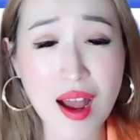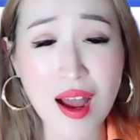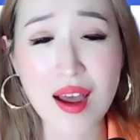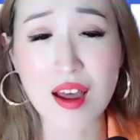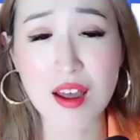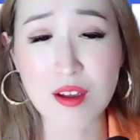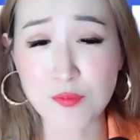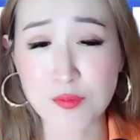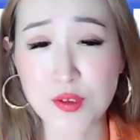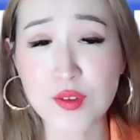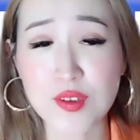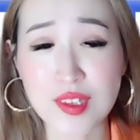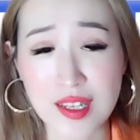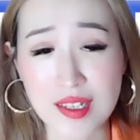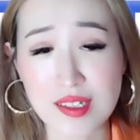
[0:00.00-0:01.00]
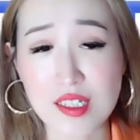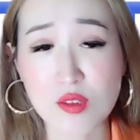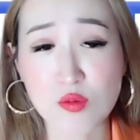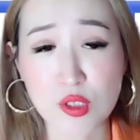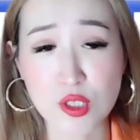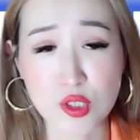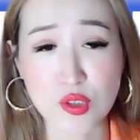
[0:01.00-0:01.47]
are a few
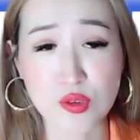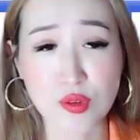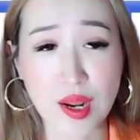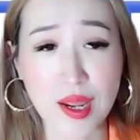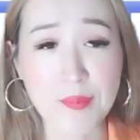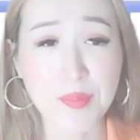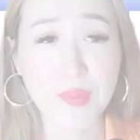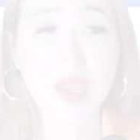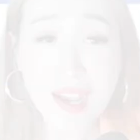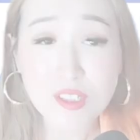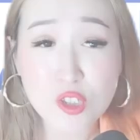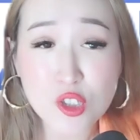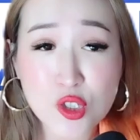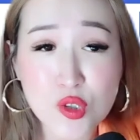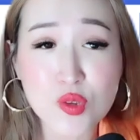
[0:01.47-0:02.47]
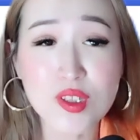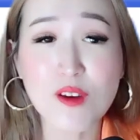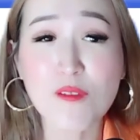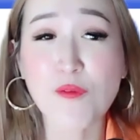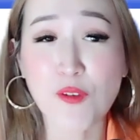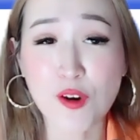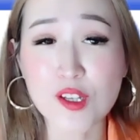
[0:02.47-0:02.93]
things we do, right? Back to
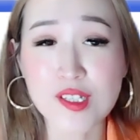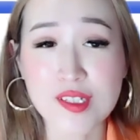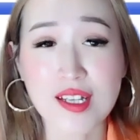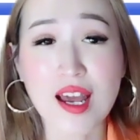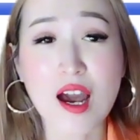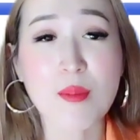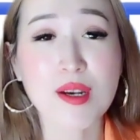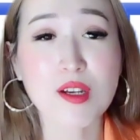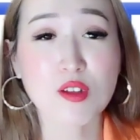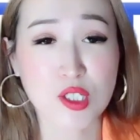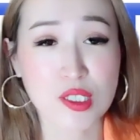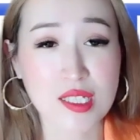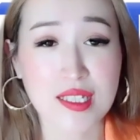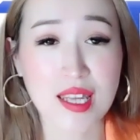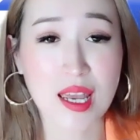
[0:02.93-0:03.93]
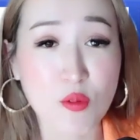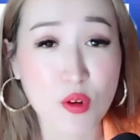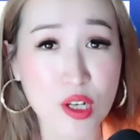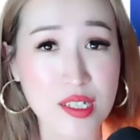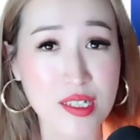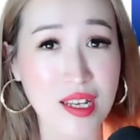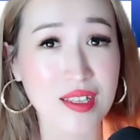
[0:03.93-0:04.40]
the first thing, how many logistics
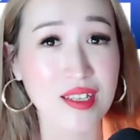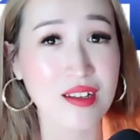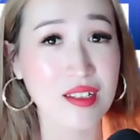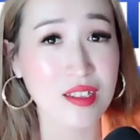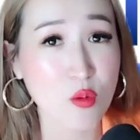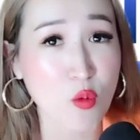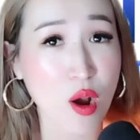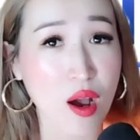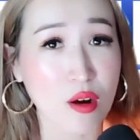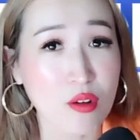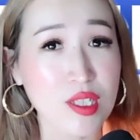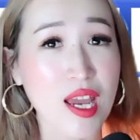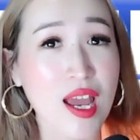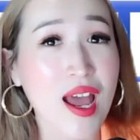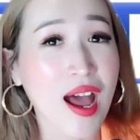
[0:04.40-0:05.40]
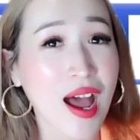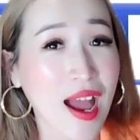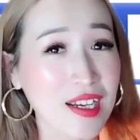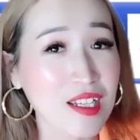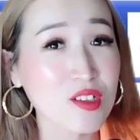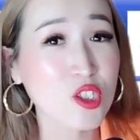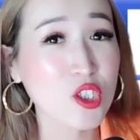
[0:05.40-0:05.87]
networks are there in the world?
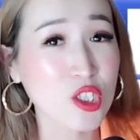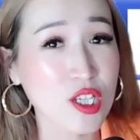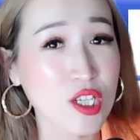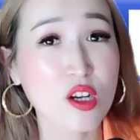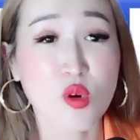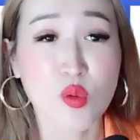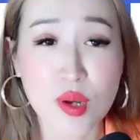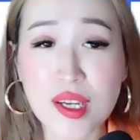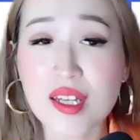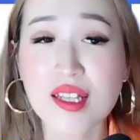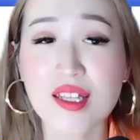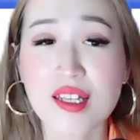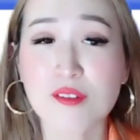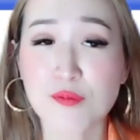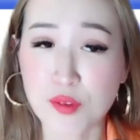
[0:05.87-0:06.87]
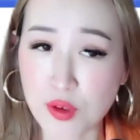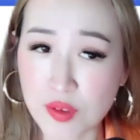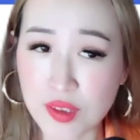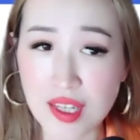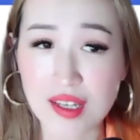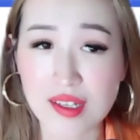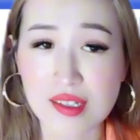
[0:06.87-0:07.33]
I need to share quickly a
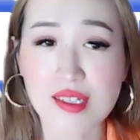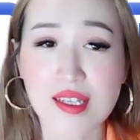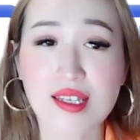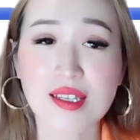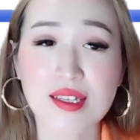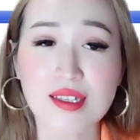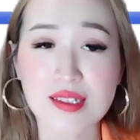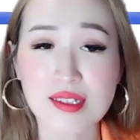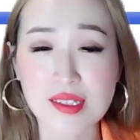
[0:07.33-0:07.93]
few things. In